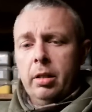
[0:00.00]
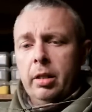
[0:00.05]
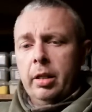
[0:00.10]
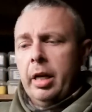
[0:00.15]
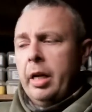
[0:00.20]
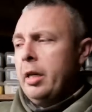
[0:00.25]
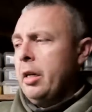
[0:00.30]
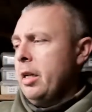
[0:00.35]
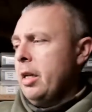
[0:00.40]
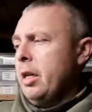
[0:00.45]

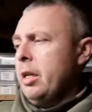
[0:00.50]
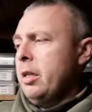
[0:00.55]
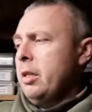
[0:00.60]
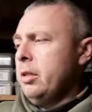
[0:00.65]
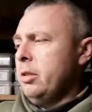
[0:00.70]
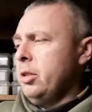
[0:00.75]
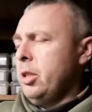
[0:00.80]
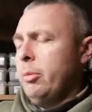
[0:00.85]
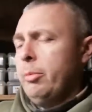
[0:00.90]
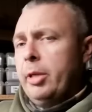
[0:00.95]
And then the
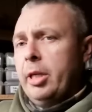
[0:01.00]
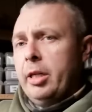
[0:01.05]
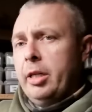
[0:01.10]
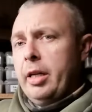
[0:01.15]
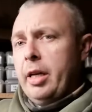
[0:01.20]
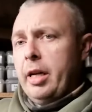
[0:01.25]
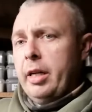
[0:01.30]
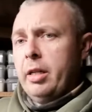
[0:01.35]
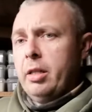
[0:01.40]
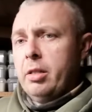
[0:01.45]

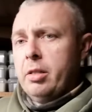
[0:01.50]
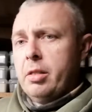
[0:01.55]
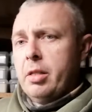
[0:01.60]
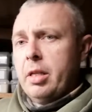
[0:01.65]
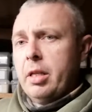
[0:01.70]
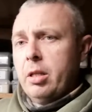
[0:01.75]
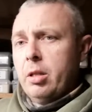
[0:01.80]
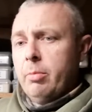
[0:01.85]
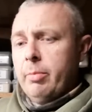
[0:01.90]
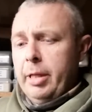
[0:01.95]
Gemini ARC
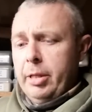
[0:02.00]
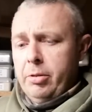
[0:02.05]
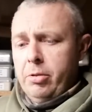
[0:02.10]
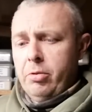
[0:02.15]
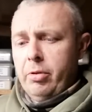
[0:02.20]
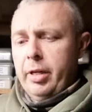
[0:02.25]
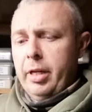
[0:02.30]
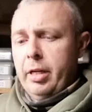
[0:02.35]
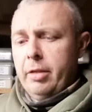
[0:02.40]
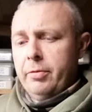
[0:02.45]
come out
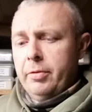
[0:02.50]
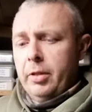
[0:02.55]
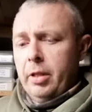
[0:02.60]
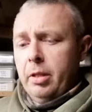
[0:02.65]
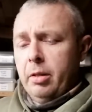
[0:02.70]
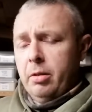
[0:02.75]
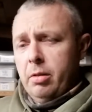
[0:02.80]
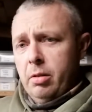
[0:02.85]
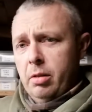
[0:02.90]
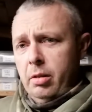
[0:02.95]
straight after.